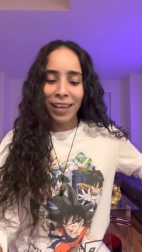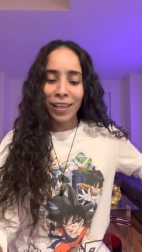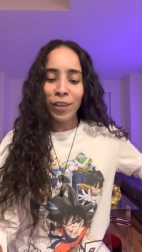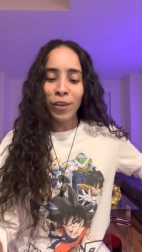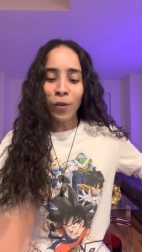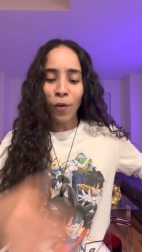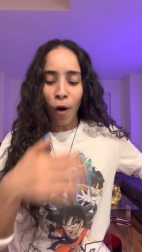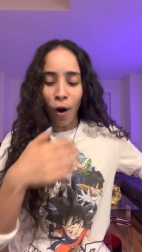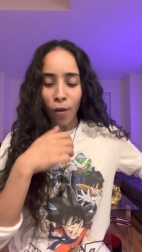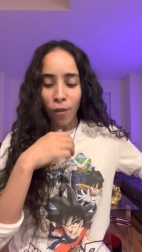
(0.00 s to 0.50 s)

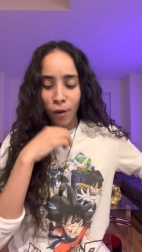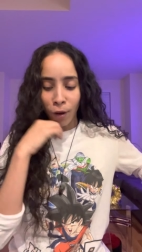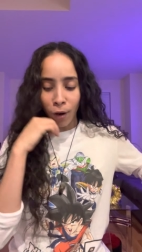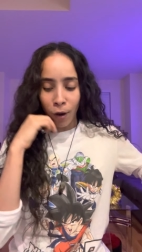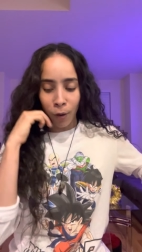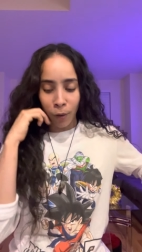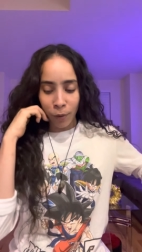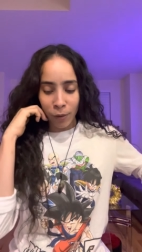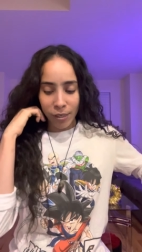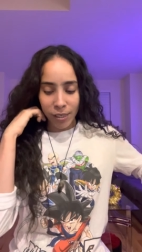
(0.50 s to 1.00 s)
You are the
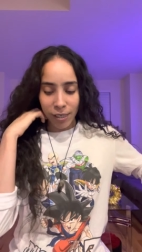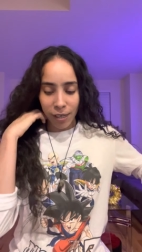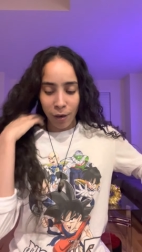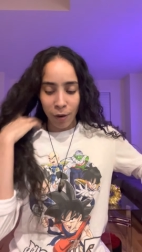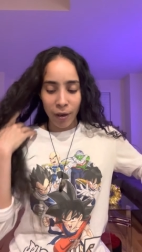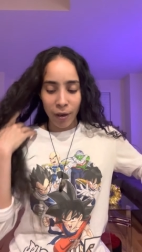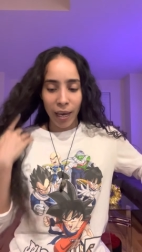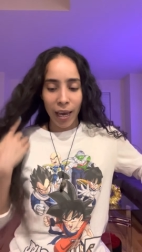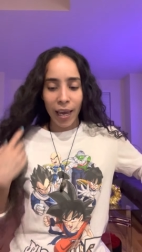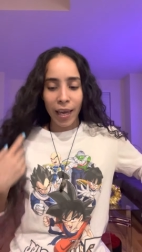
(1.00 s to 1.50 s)
goat,
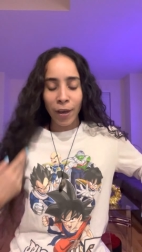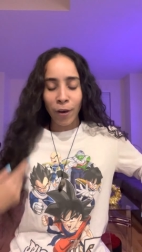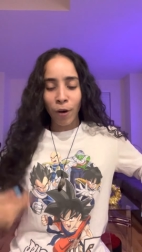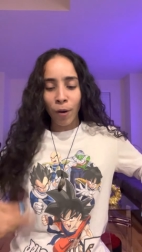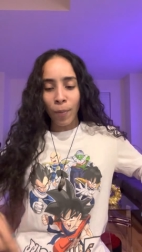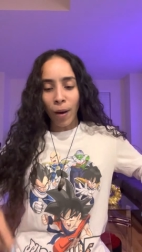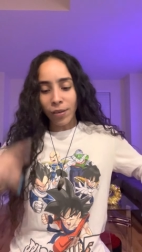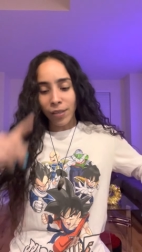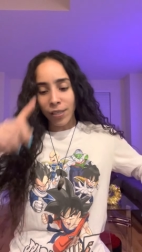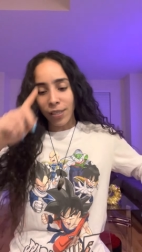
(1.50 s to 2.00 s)
okay? You're
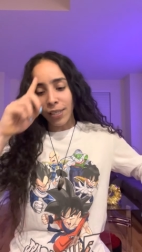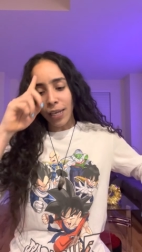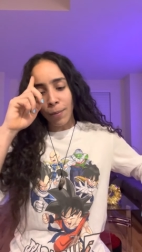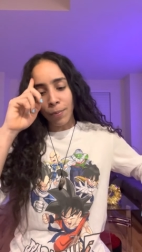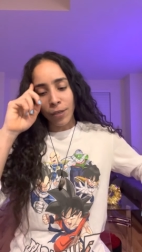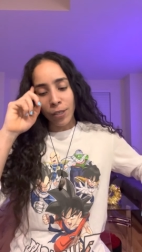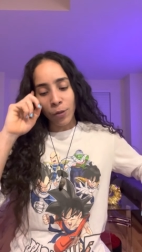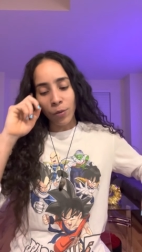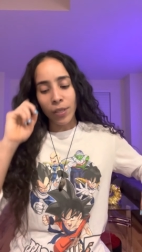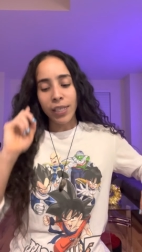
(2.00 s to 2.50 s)
about to step
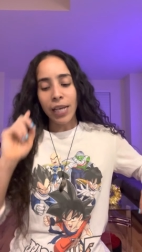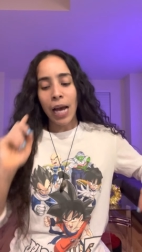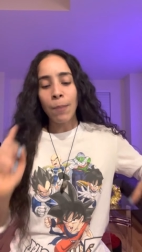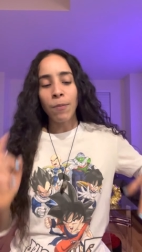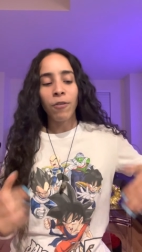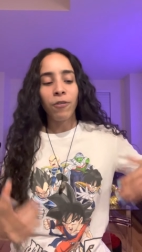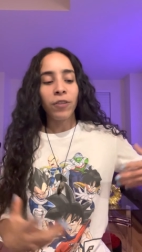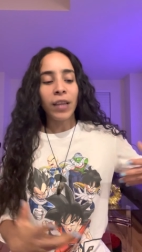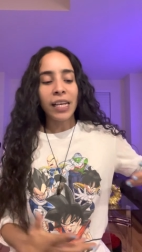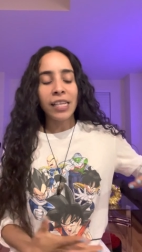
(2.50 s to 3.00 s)
into a time
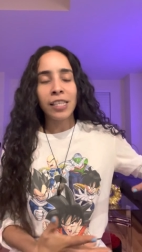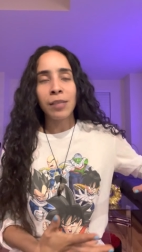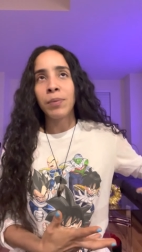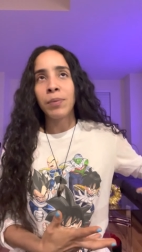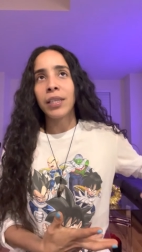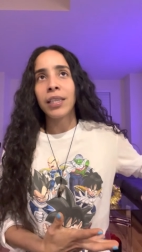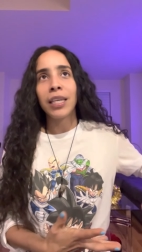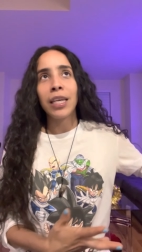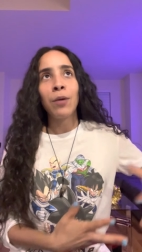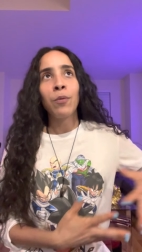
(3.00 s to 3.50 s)
of
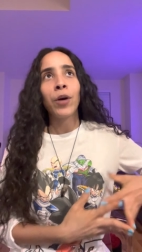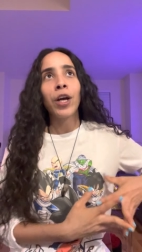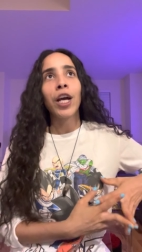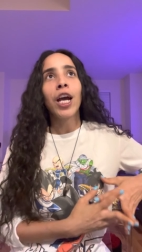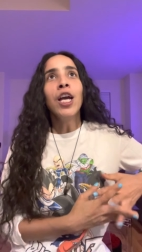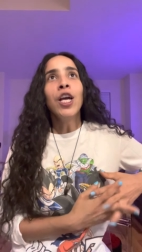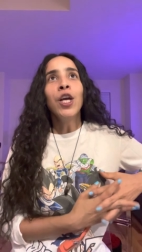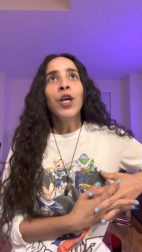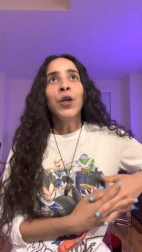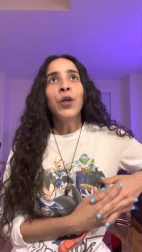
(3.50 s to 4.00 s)
flexibility
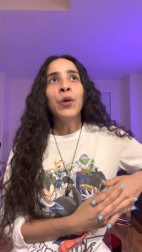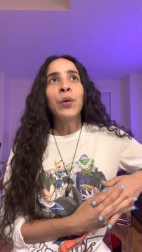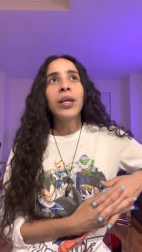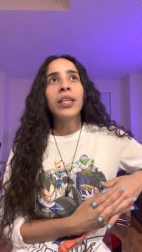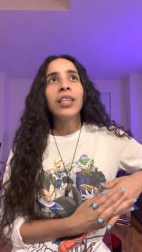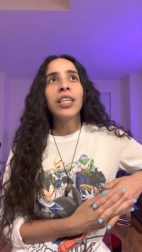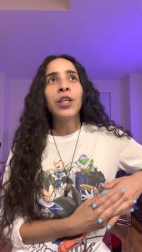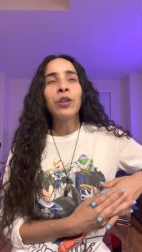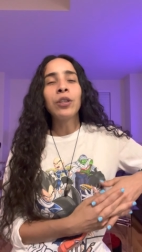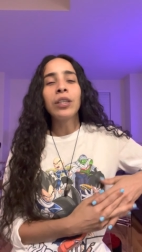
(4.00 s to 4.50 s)
where you
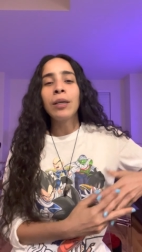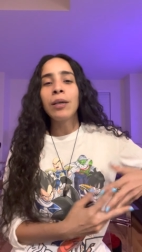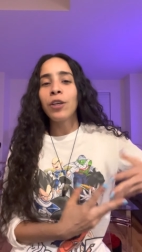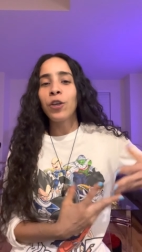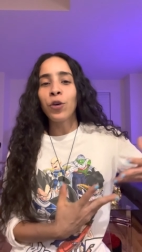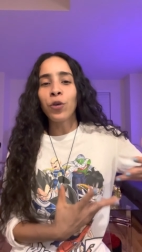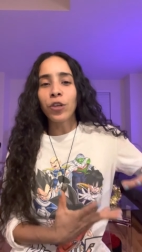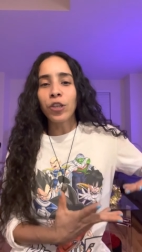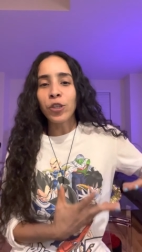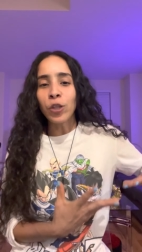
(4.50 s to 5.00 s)
can literally,
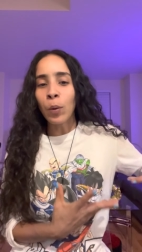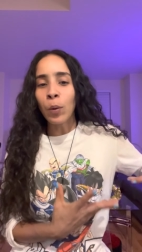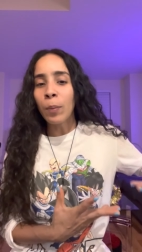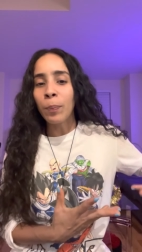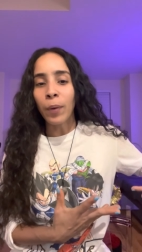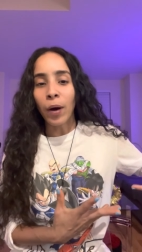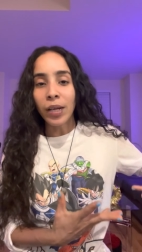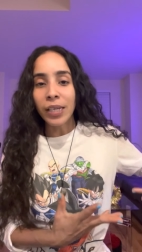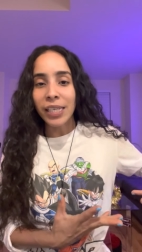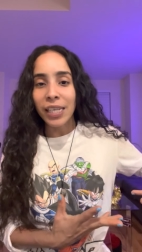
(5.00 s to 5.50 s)
you're so
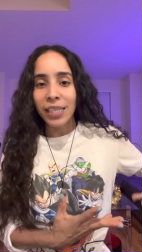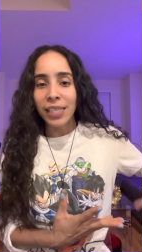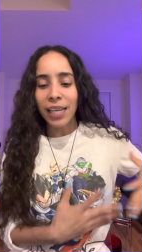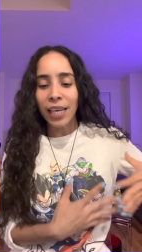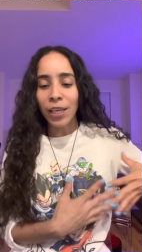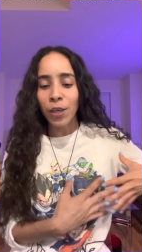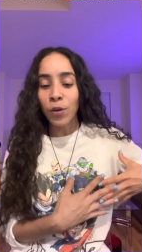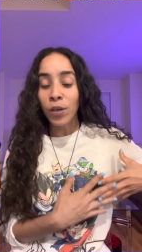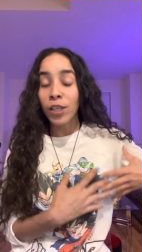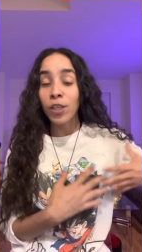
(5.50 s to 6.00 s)
abundant
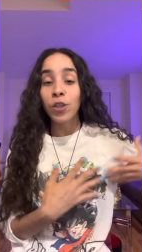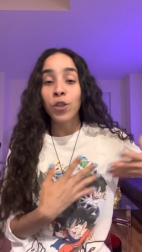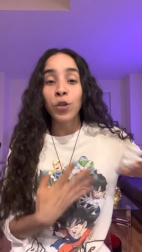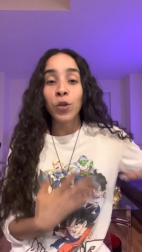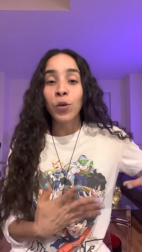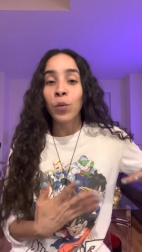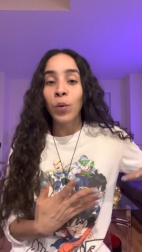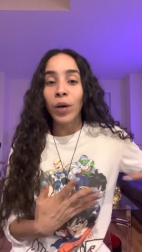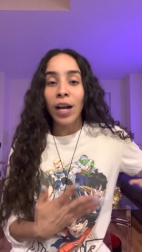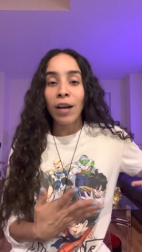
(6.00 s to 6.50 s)
that you can
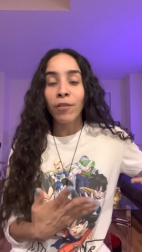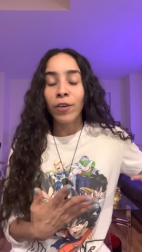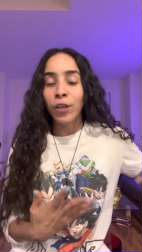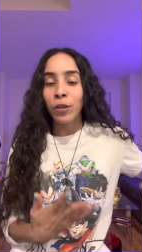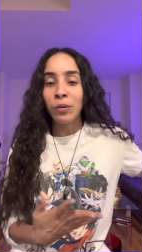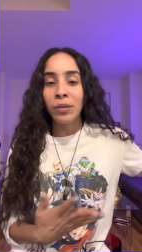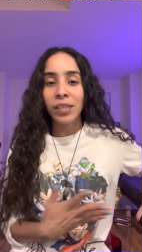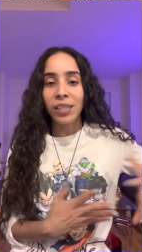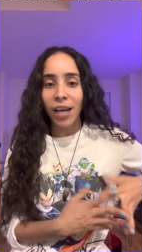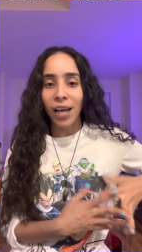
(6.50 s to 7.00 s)
do whatever
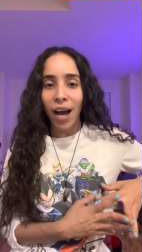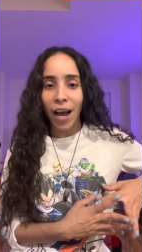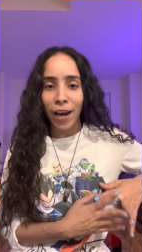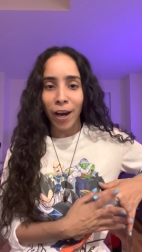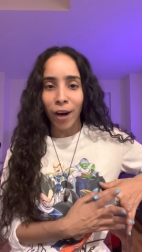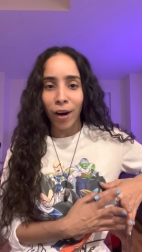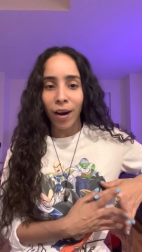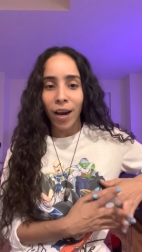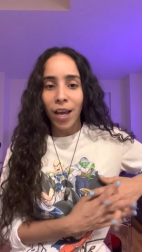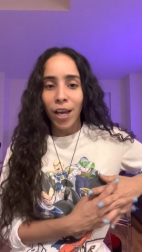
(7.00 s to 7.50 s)
you
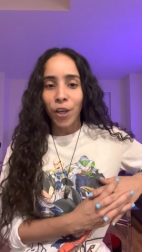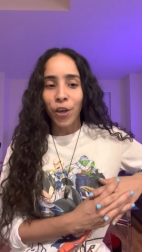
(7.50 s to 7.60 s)
desire.